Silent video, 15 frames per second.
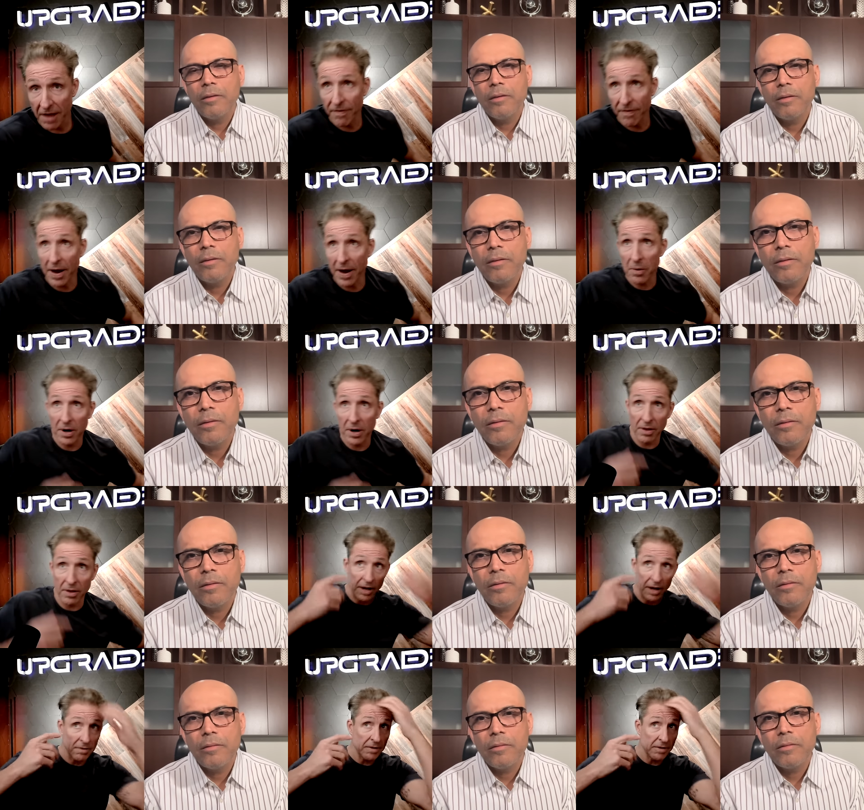Speaker 1: If I were to
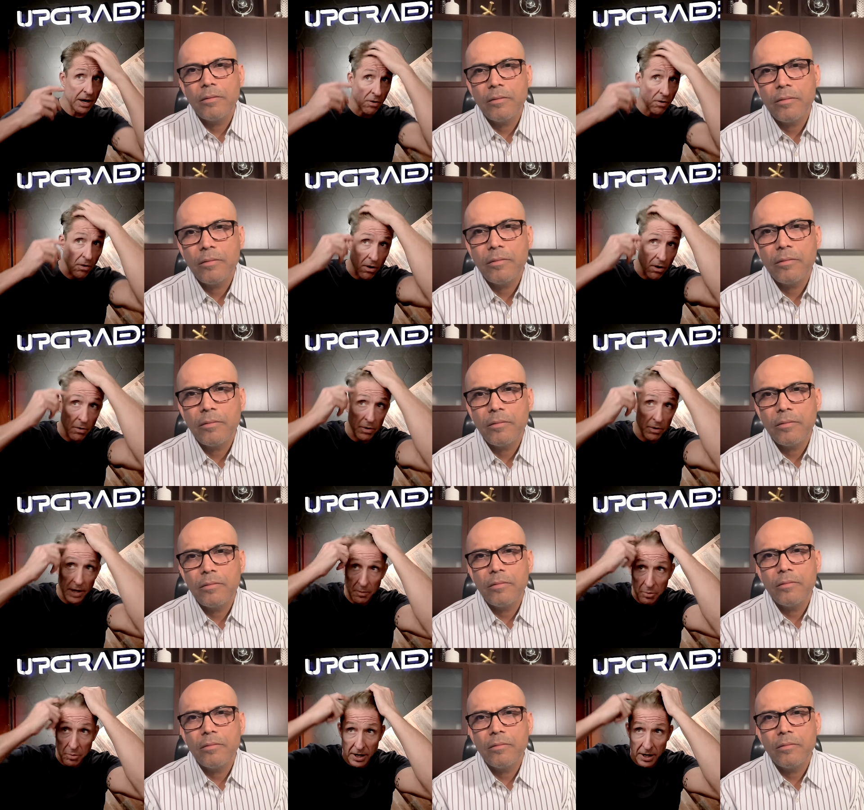like take Auro and
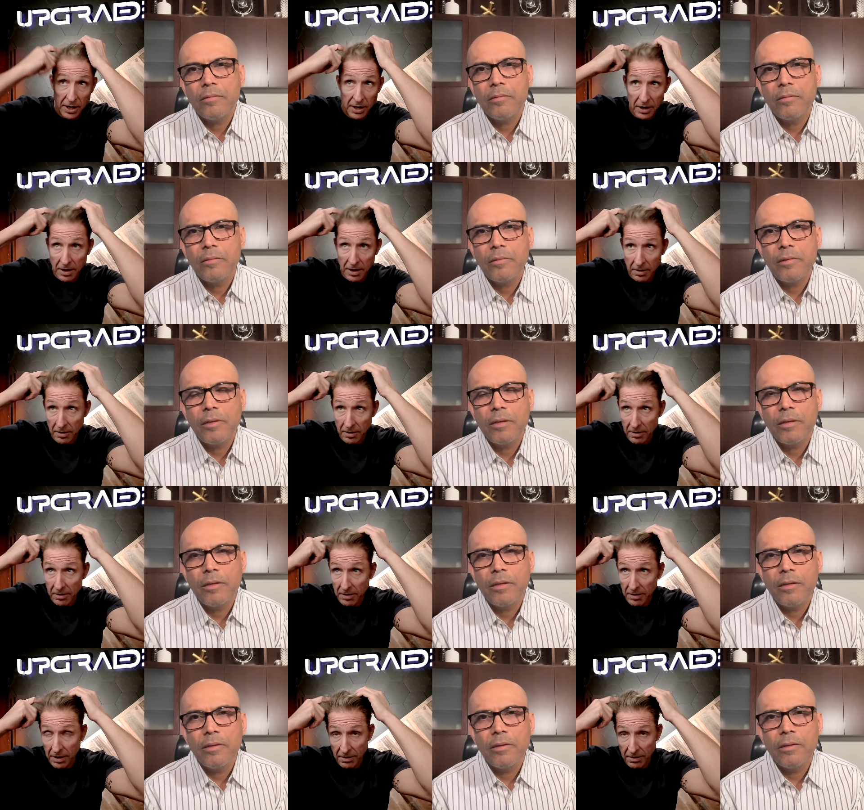like put it in
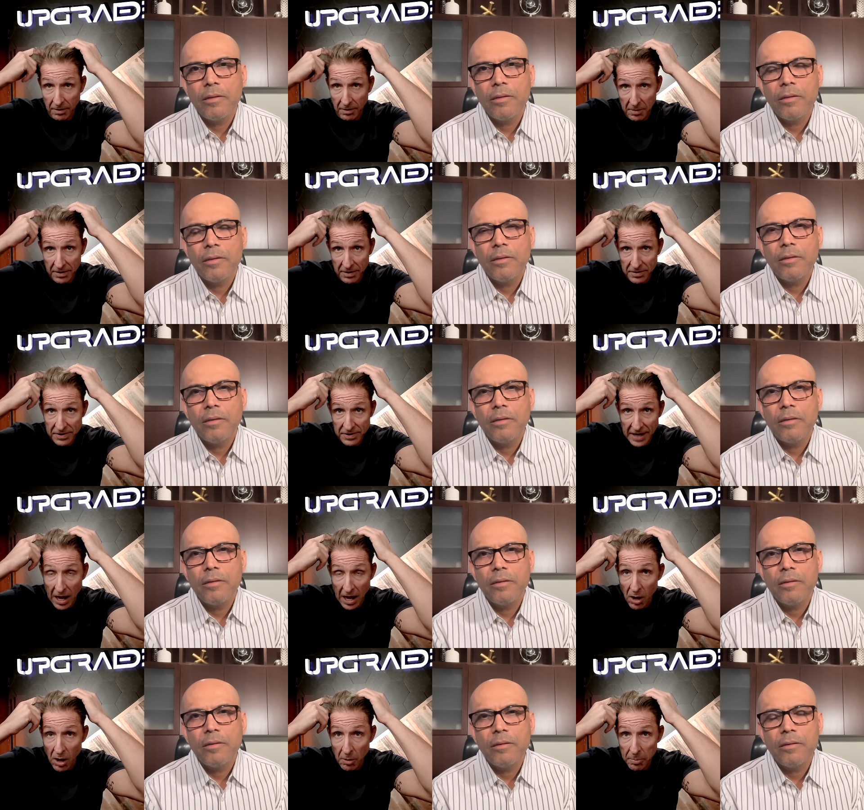on my
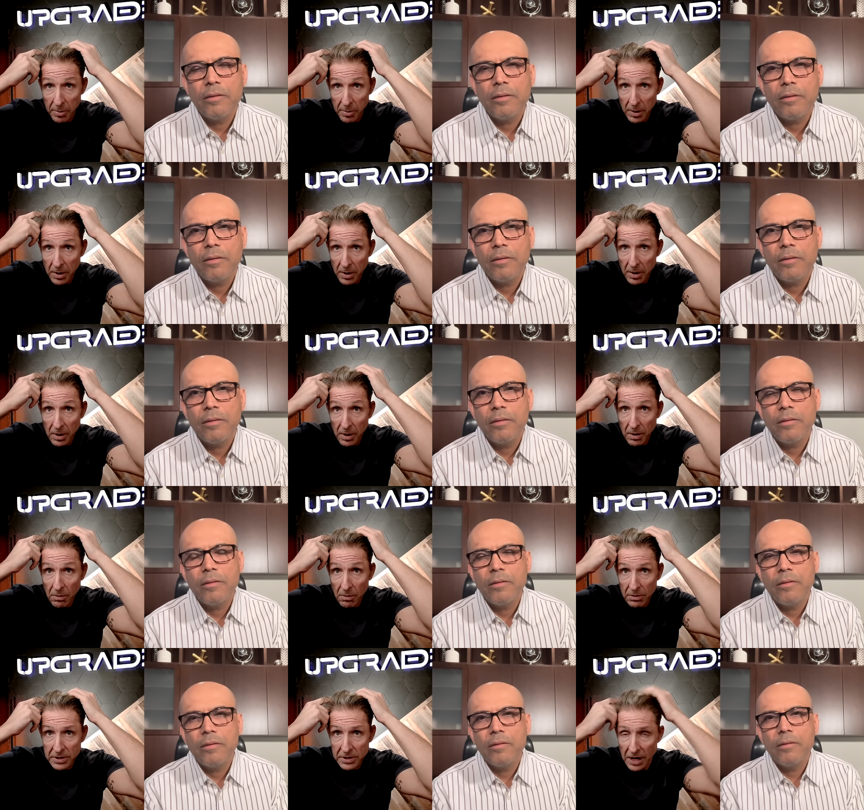scalp,
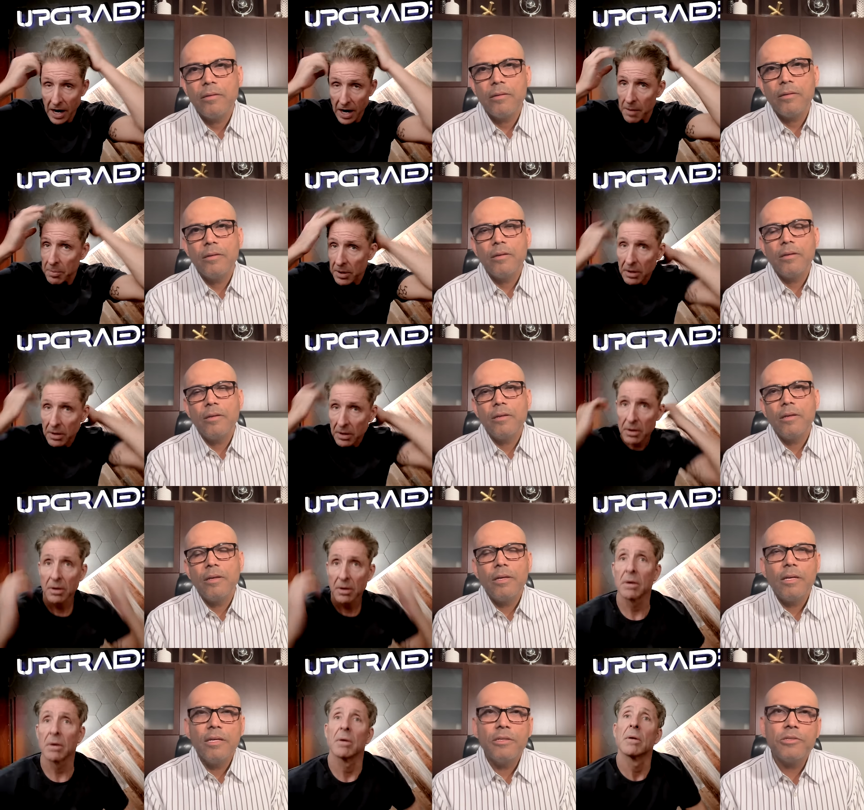what's going to happen?
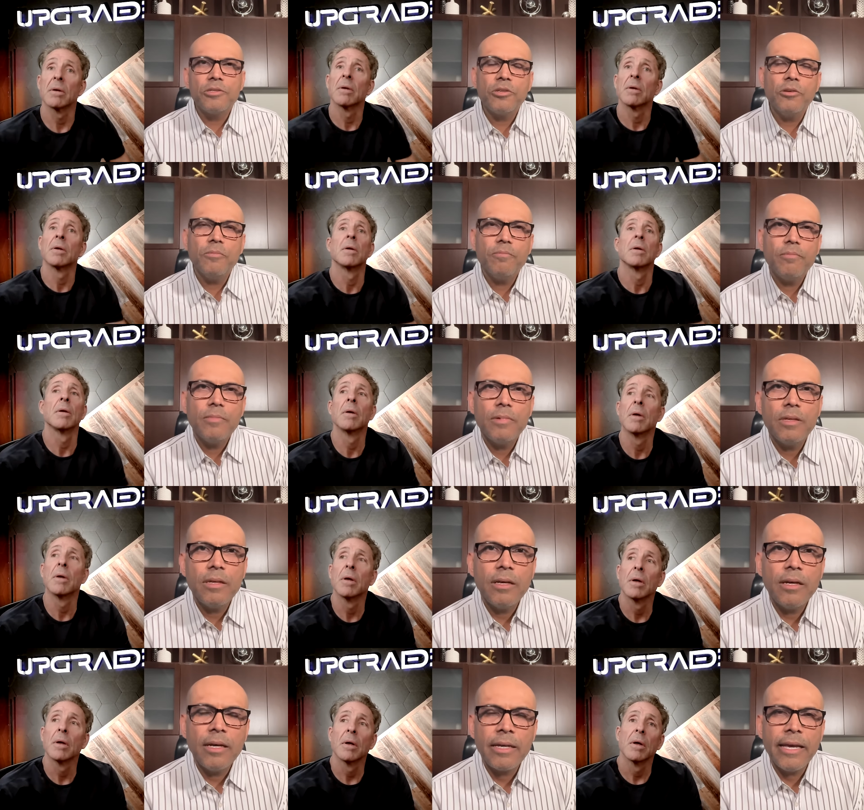
Speaker 2: So,
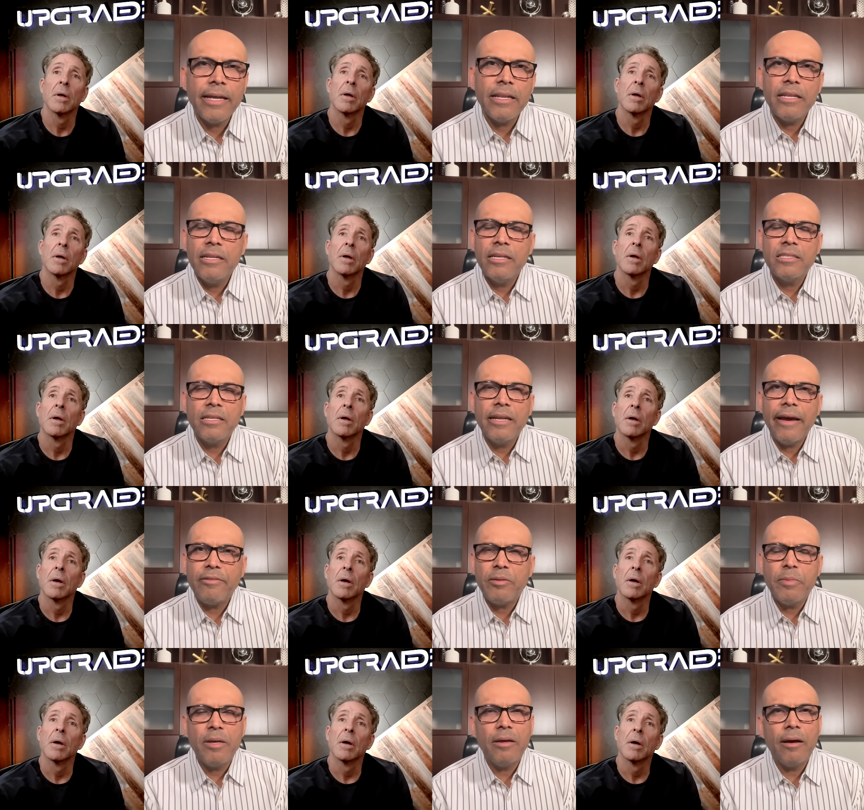again, it doesn't have
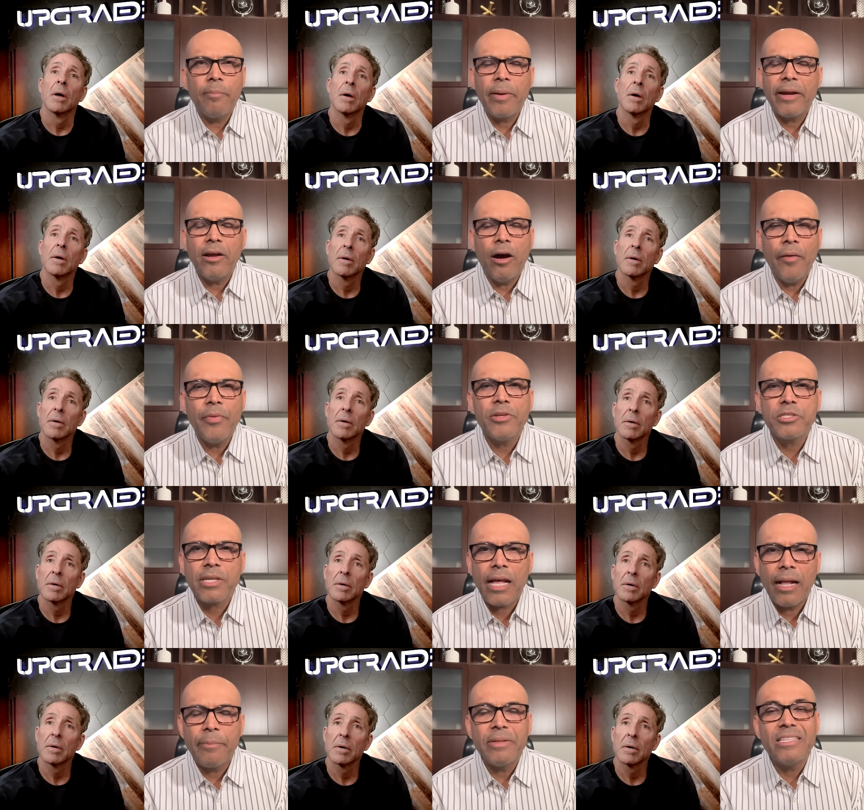to be applied on the
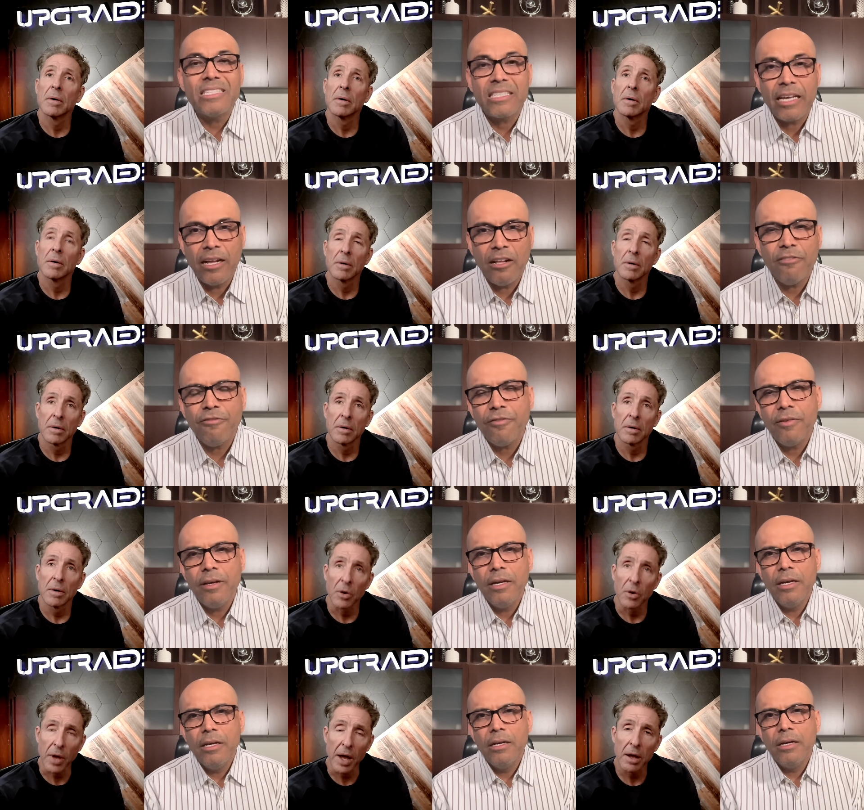scalp itself.
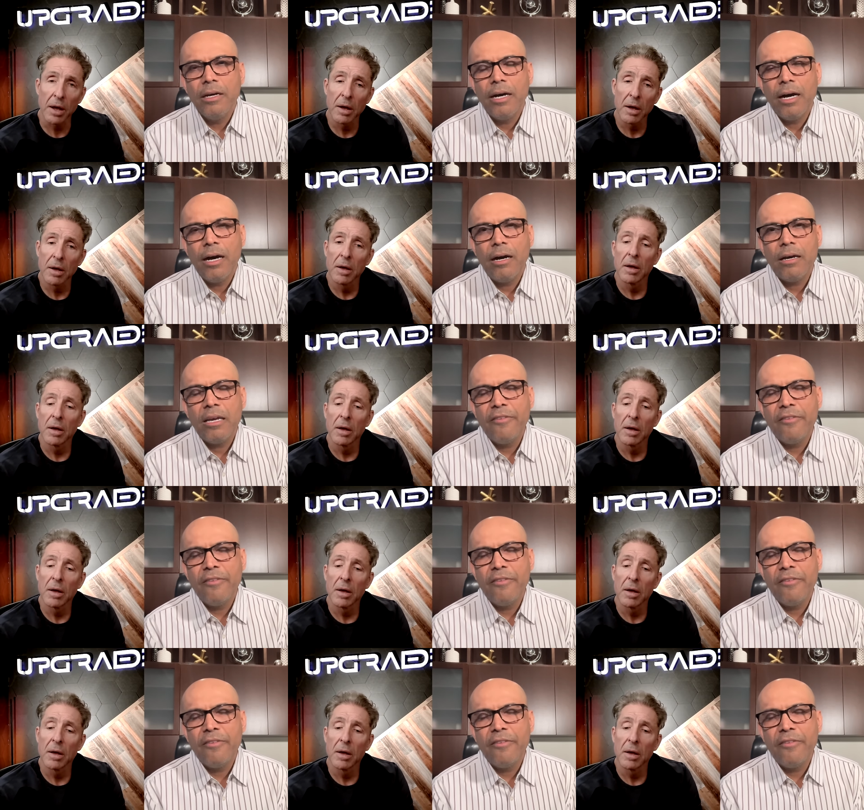Okay. Uh,